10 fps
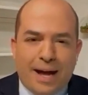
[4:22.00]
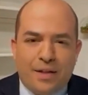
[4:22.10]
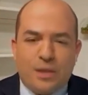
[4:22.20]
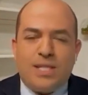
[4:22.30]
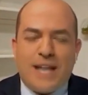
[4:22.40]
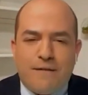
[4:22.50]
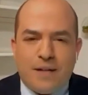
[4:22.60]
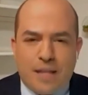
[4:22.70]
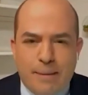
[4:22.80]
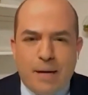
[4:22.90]
There's
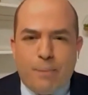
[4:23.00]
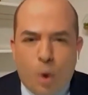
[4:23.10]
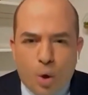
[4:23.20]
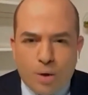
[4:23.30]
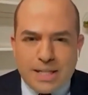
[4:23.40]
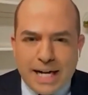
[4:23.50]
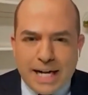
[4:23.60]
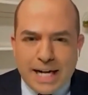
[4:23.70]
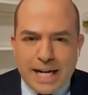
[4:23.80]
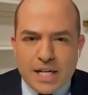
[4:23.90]
definitely been a
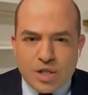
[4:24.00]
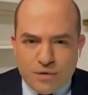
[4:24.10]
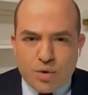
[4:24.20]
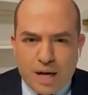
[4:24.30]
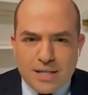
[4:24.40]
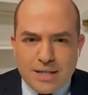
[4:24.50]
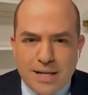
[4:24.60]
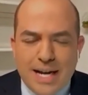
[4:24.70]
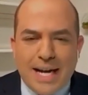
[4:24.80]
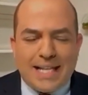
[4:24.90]
polarization of trust.
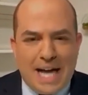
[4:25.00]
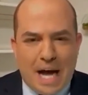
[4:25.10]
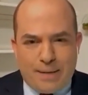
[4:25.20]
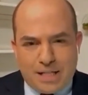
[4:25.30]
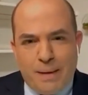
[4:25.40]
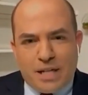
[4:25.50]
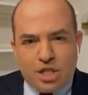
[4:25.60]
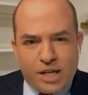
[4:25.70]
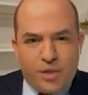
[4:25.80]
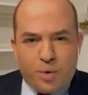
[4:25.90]
It's happened
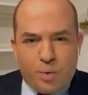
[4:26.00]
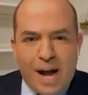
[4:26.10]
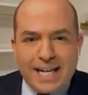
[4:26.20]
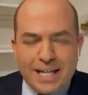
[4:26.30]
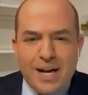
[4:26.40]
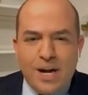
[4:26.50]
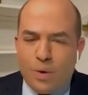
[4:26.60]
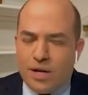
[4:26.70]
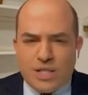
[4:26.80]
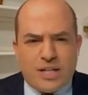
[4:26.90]
especially on the right, where
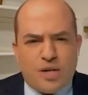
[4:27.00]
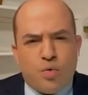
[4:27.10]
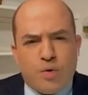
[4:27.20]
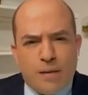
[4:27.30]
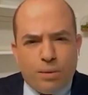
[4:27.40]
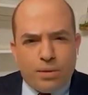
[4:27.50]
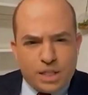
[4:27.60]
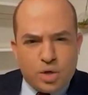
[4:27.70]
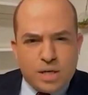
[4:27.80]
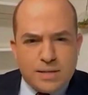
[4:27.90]
there's incredible
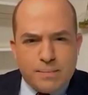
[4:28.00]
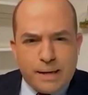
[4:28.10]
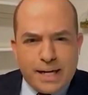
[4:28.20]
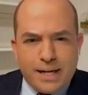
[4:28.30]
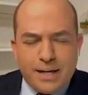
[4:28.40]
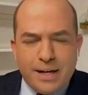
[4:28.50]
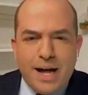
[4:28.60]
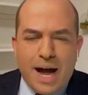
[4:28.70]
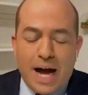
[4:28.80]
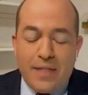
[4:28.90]
distrust of media.
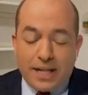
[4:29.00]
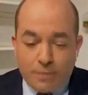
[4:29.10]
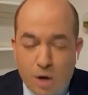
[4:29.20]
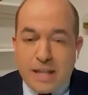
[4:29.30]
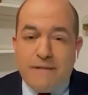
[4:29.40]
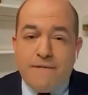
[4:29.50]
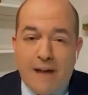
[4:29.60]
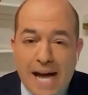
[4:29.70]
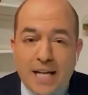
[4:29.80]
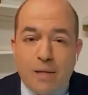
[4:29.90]
That's partly
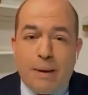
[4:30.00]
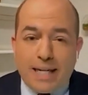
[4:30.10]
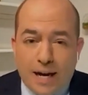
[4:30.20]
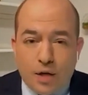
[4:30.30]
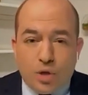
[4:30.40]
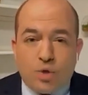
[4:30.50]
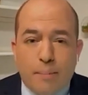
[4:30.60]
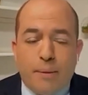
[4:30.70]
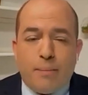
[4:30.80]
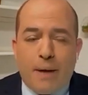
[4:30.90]
fanned by Donald
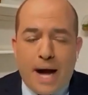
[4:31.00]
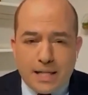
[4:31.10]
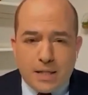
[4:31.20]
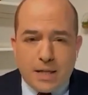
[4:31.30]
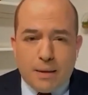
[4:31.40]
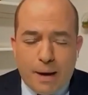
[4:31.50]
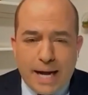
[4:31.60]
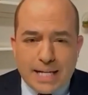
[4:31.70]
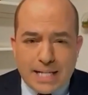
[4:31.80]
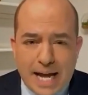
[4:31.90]
Trump and by
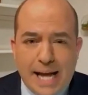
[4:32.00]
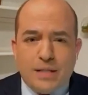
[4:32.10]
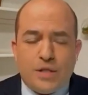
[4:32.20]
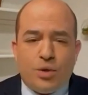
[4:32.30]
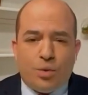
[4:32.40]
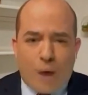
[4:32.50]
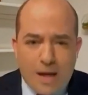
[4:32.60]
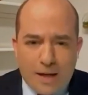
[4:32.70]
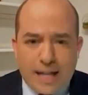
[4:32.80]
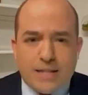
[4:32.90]
his aides who
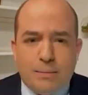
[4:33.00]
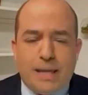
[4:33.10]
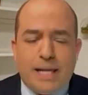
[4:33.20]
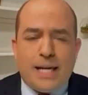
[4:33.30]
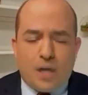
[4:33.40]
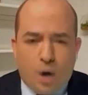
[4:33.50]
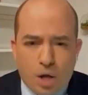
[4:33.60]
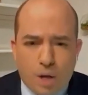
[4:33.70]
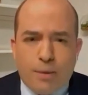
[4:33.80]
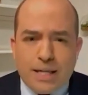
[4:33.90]
rail against the media and
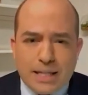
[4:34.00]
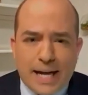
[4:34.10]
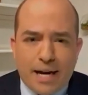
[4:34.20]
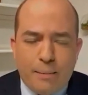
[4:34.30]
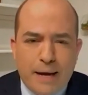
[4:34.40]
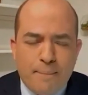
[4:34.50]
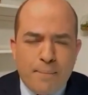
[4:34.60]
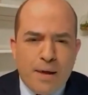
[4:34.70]
call the press the enemy.